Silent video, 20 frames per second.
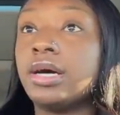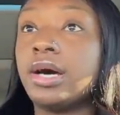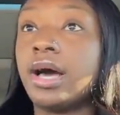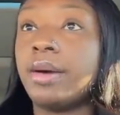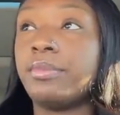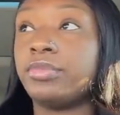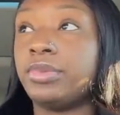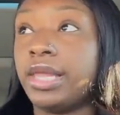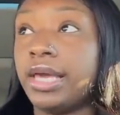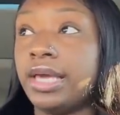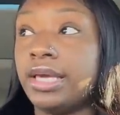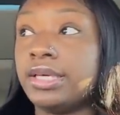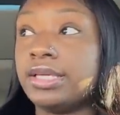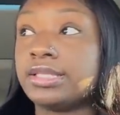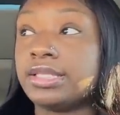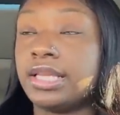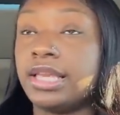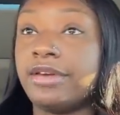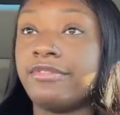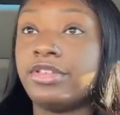I'm late.
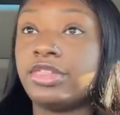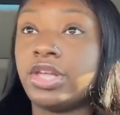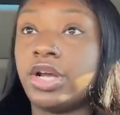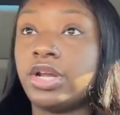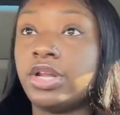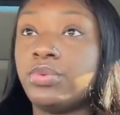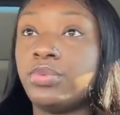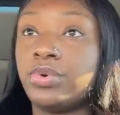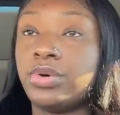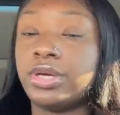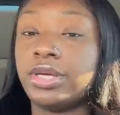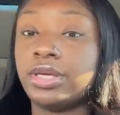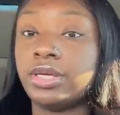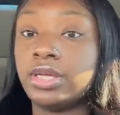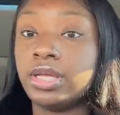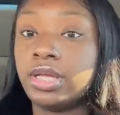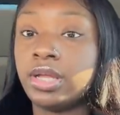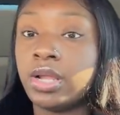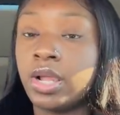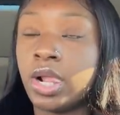It's 11:31
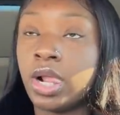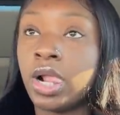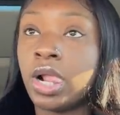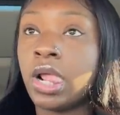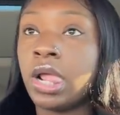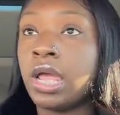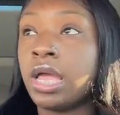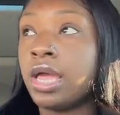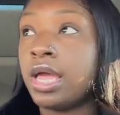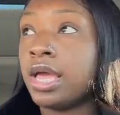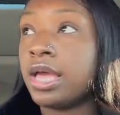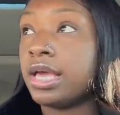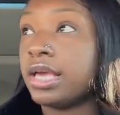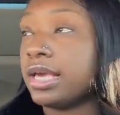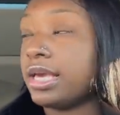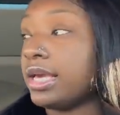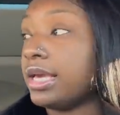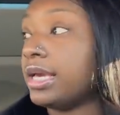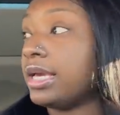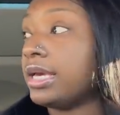
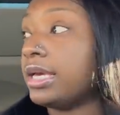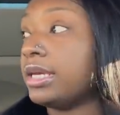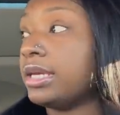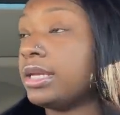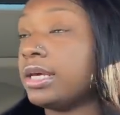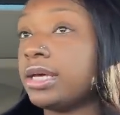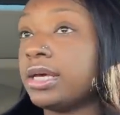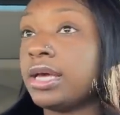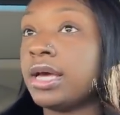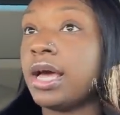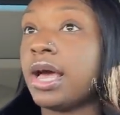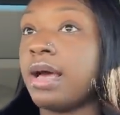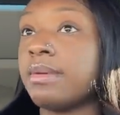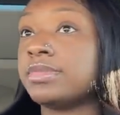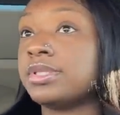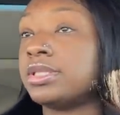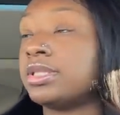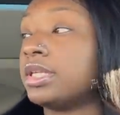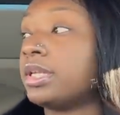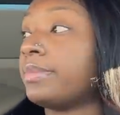and I'm
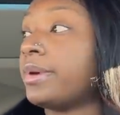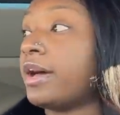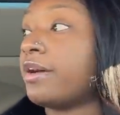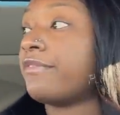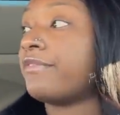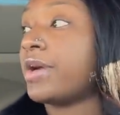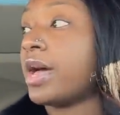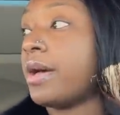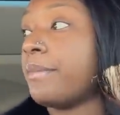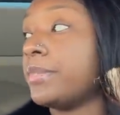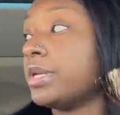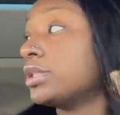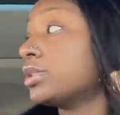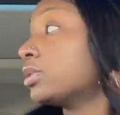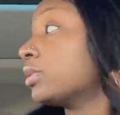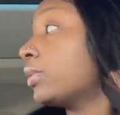still about 5 minutes